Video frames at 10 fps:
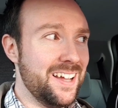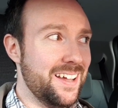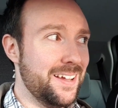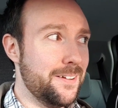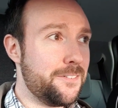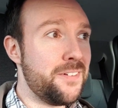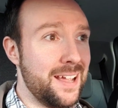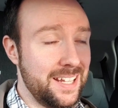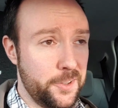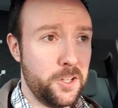
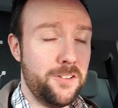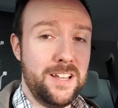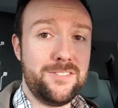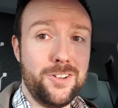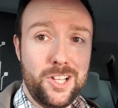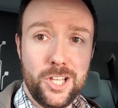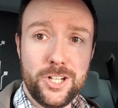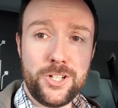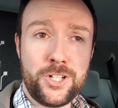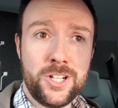fairly uneventful
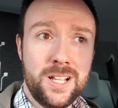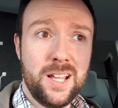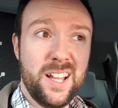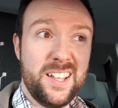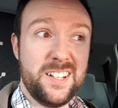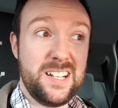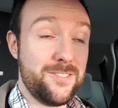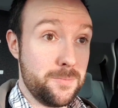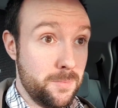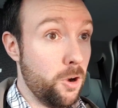lunch, and an
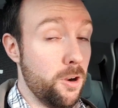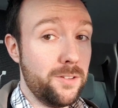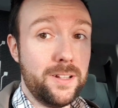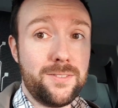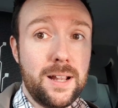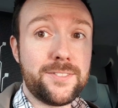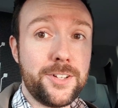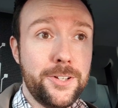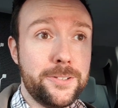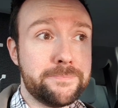even more uneventful
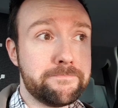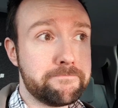afternoon.